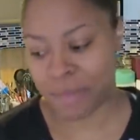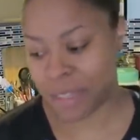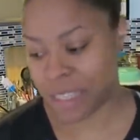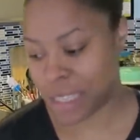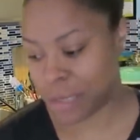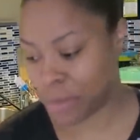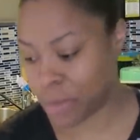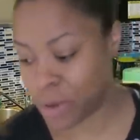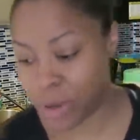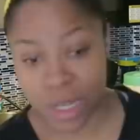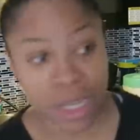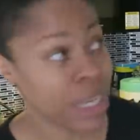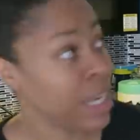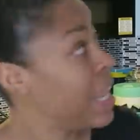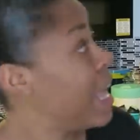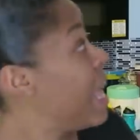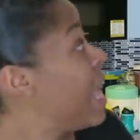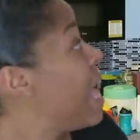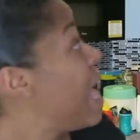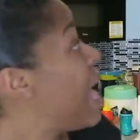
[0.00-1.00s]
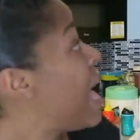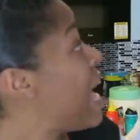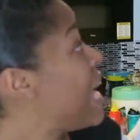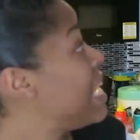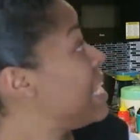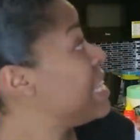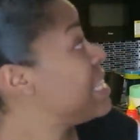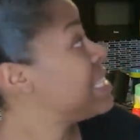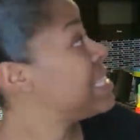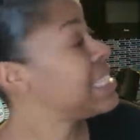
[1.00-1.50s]
this morning,
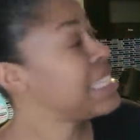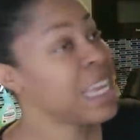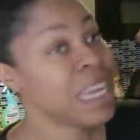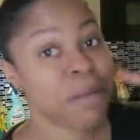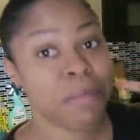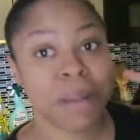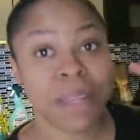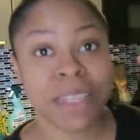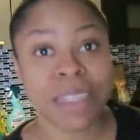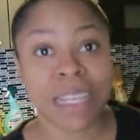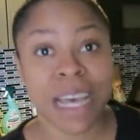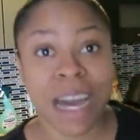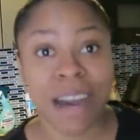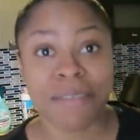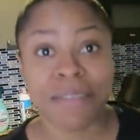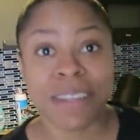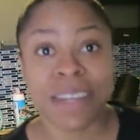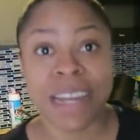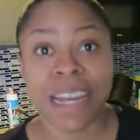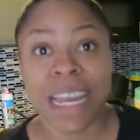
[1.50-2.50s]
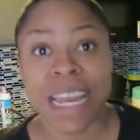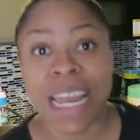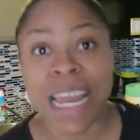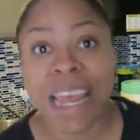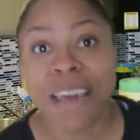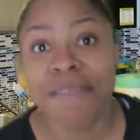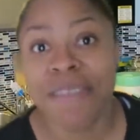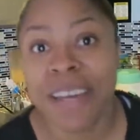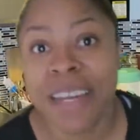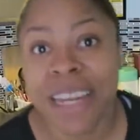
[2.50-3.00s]
and it's 10 minutes after
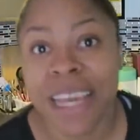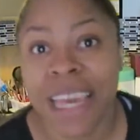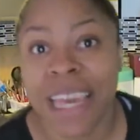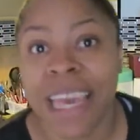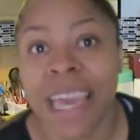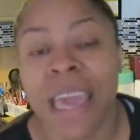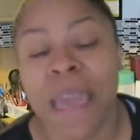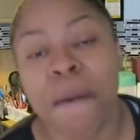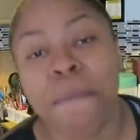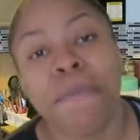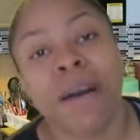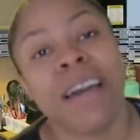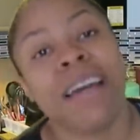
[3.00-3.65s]
11 a.m.